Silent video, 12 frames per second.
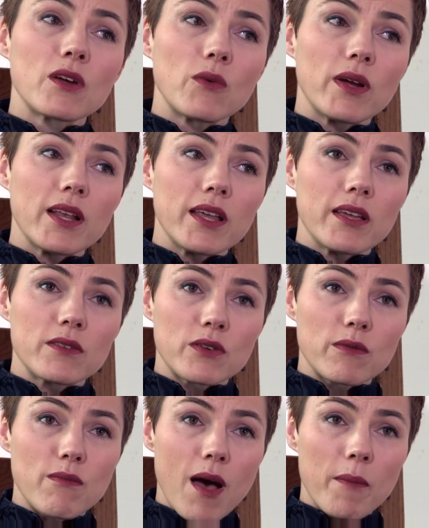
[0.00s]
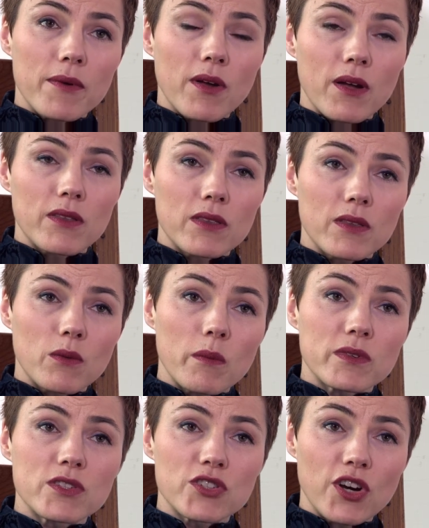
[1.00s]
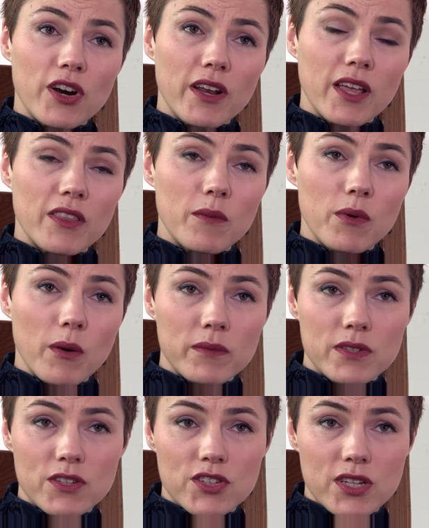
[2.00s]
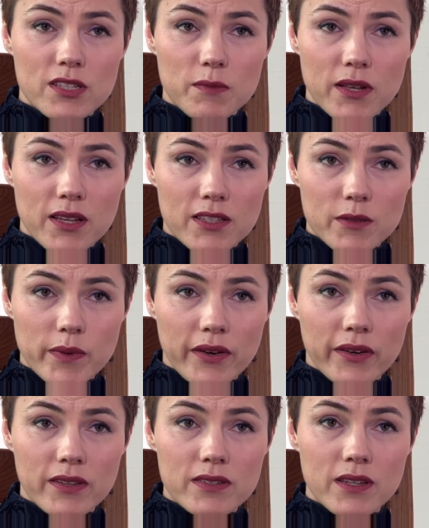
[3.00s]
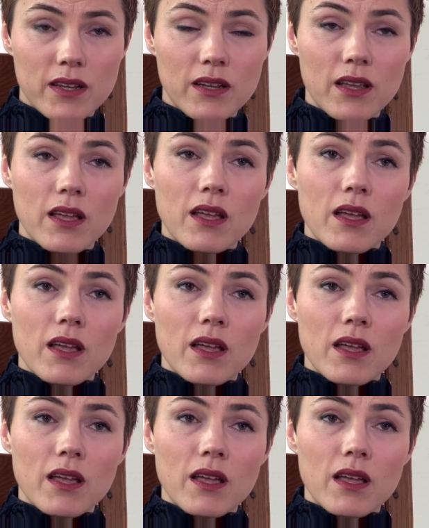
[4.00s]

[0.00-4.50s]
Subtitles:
really sort of mapping out the woman's journey and the problems that she's been experiencing.